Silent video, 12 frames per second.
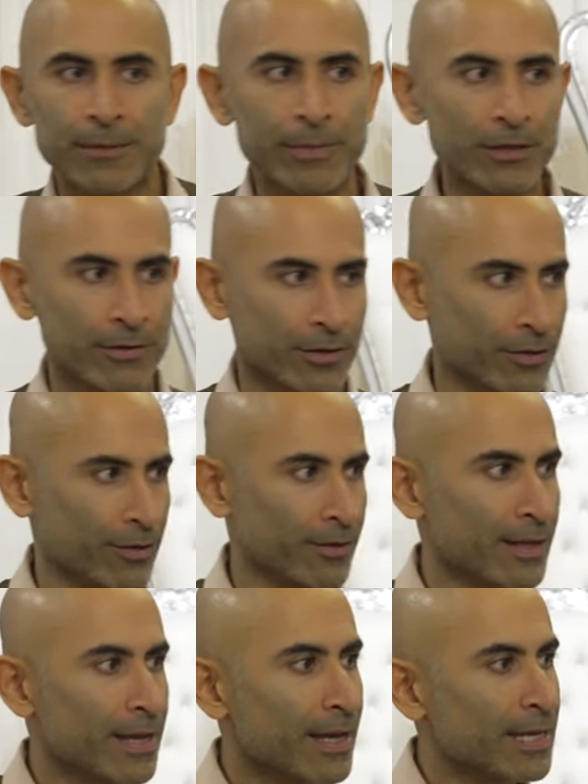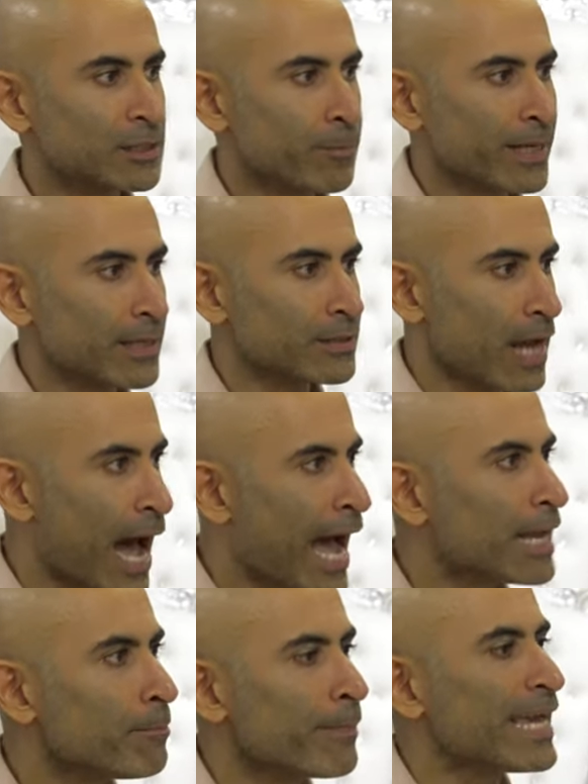a miracle is because
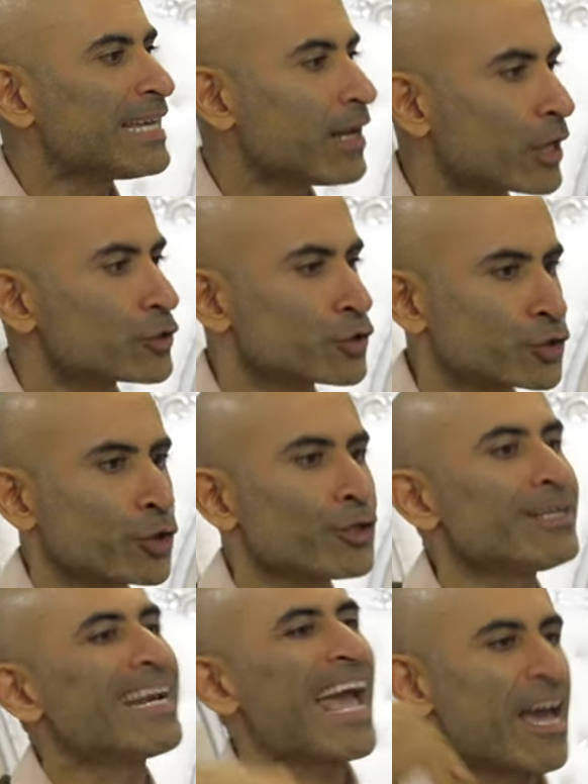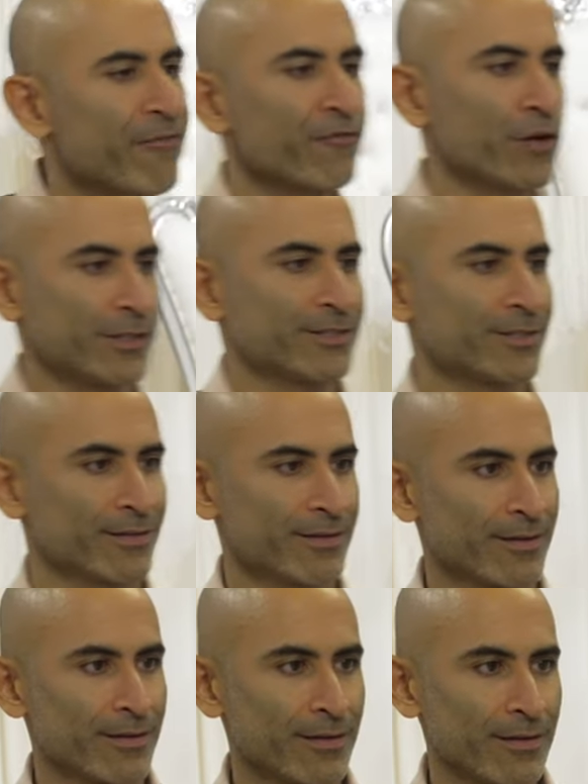I made a certain effort
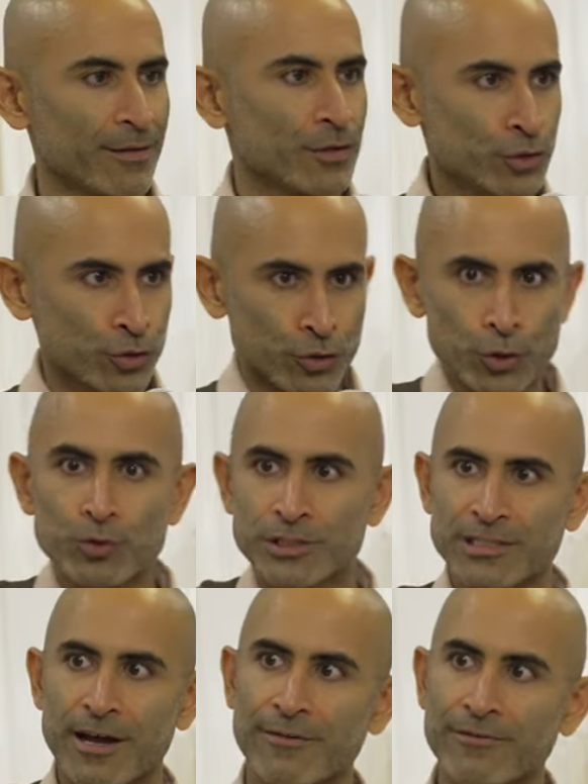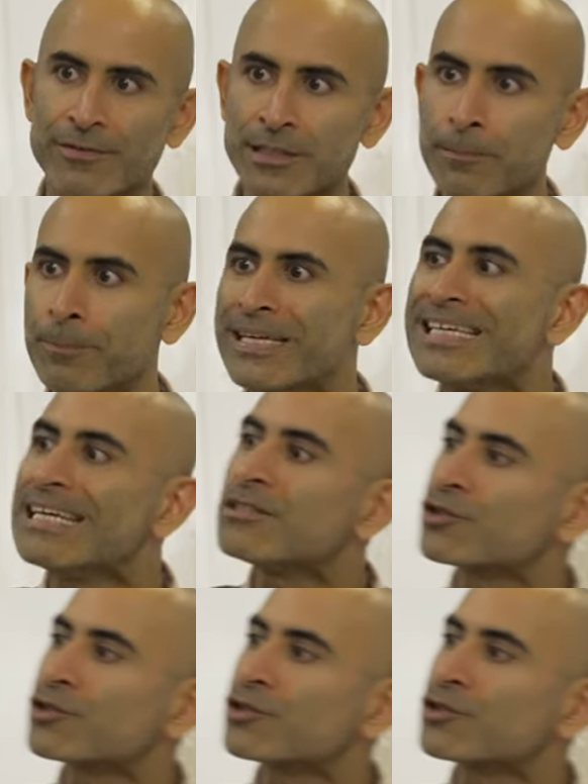to do stuff, to be in